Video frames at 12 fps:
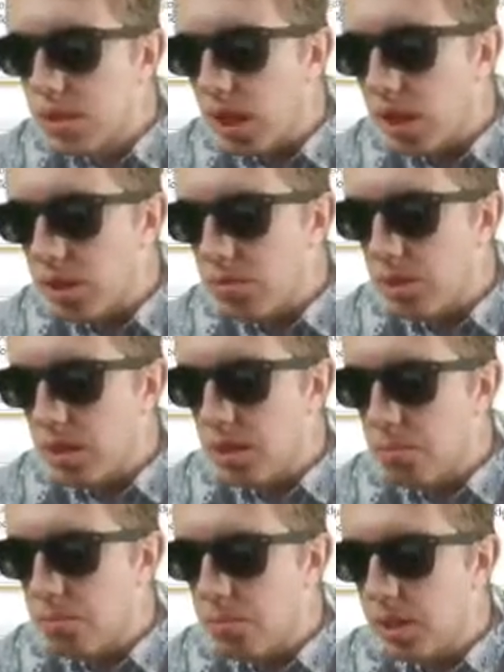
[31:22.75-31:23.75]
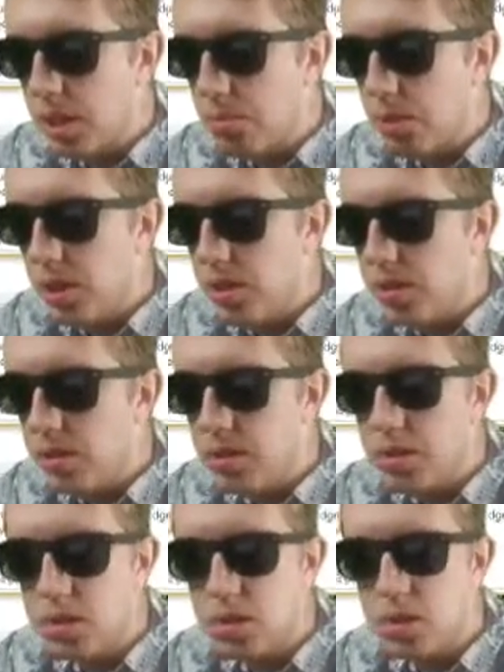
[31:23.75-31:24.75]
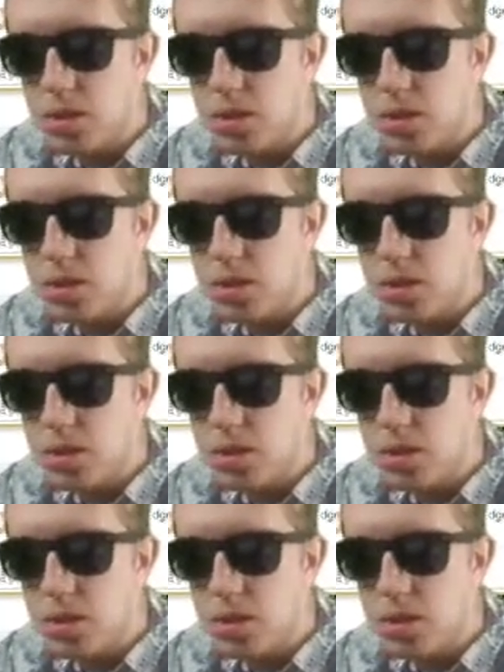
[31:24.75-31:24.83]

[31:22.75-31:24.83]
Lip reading: element in the database.